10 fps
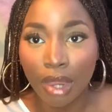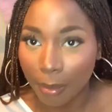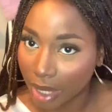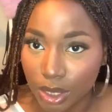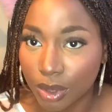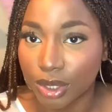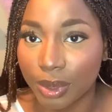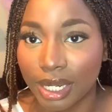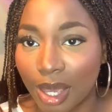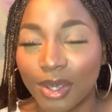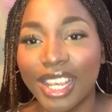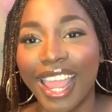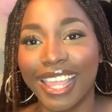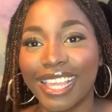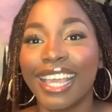might as well do it now,
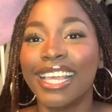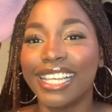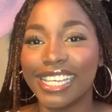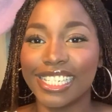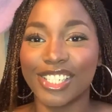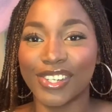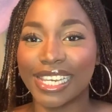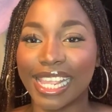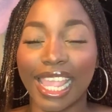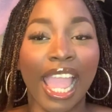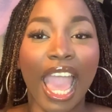like literally.